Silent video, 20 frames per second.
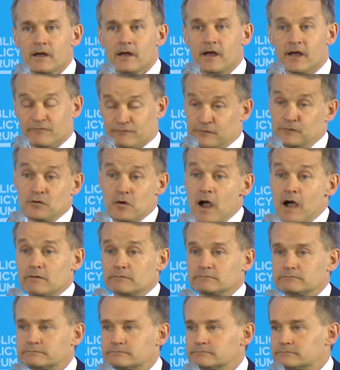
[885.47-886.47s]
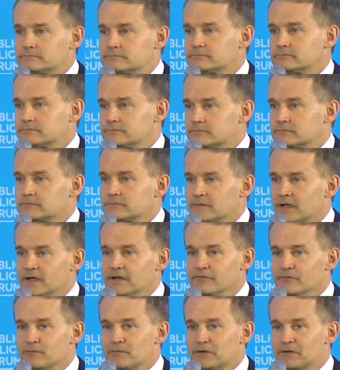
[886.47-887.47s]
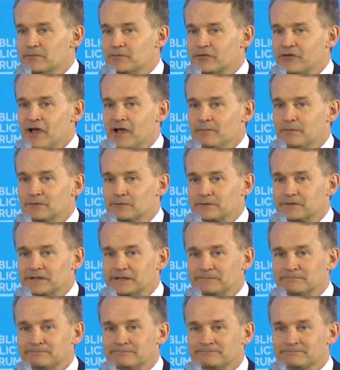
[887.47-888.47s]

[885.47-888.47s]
And flew out. Not everybody was happy with that.